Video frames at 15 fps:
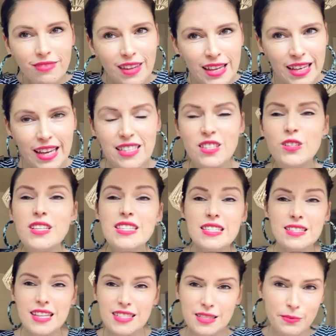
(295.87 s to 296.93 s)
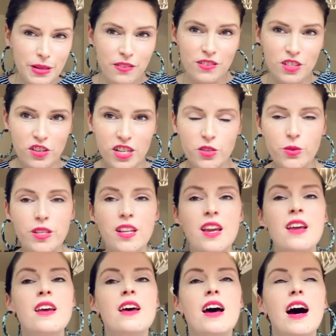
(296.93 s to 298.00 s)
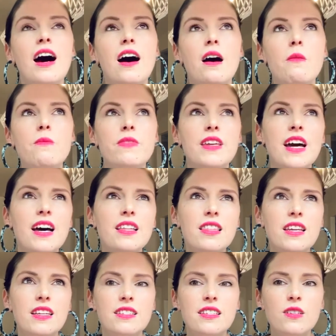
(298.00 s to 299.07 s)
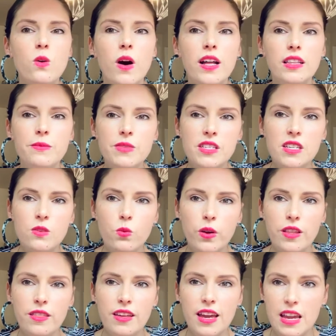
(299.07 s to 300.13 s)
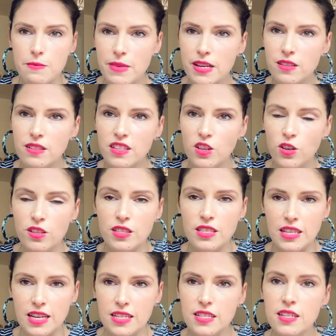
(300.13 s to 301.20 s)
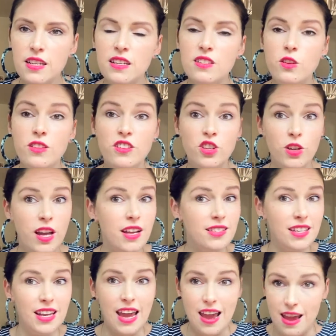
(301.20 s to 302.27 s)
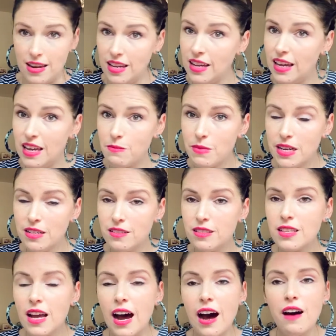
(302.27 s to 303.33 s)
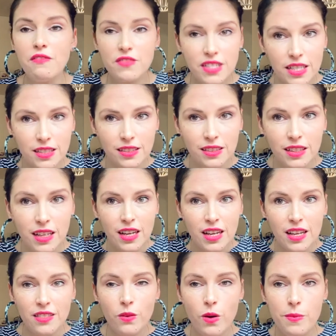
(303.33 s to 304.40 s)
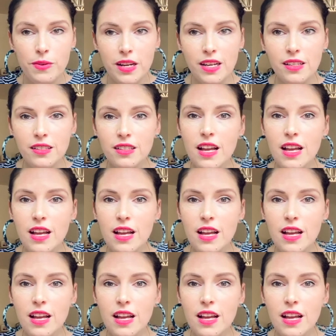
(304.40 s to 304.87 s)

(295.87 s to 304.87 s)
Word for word: yeah, so that's a, that's a bit of a strange one. Um, the other thing is it's quite limited with the emails that you can send, so that you can't send any emails after the webinar.